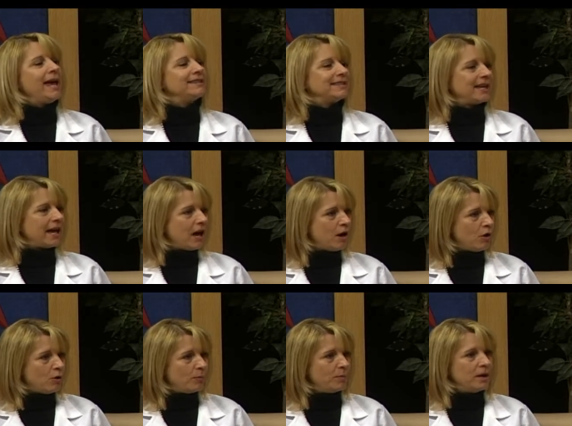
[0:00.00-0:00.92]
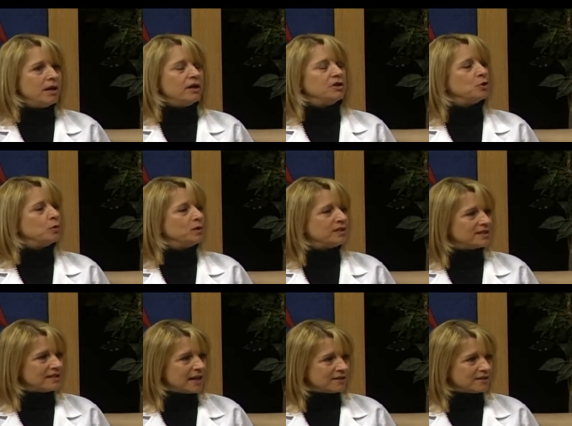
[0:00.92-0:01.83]
as a help to
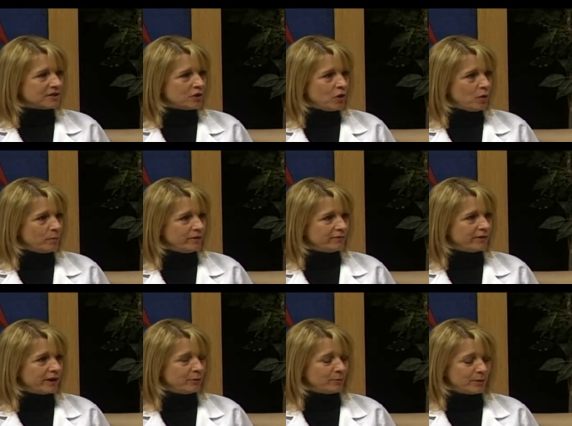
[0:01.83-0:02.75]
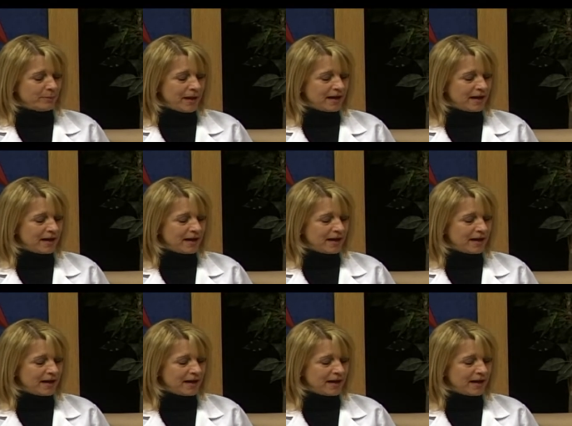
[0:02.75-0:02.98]
assess the home environment,